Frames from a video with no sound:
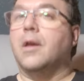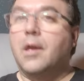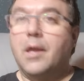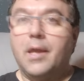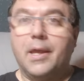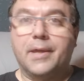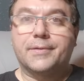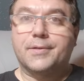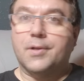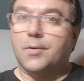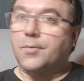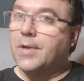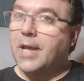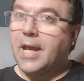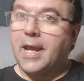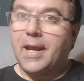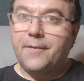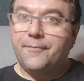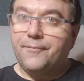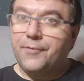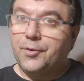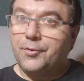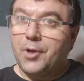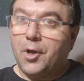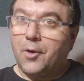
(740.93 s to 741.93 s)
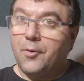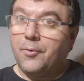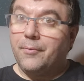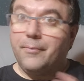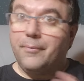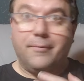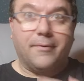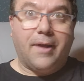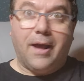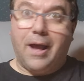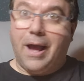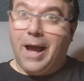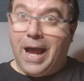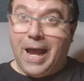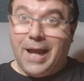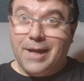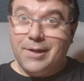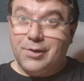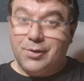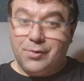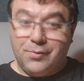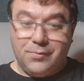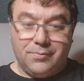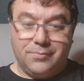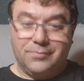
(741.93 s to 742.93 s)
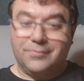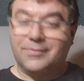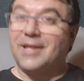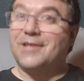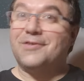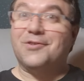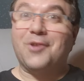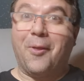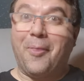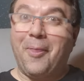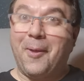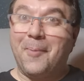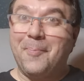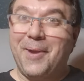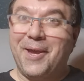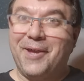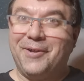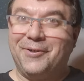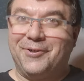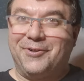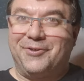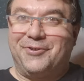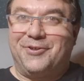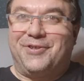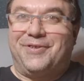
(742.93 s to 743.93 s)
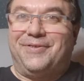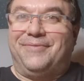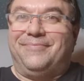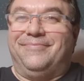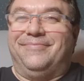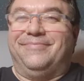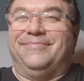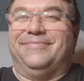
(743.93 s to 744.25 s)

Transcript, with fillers: It's okay if you don't. I do. That's all that matters.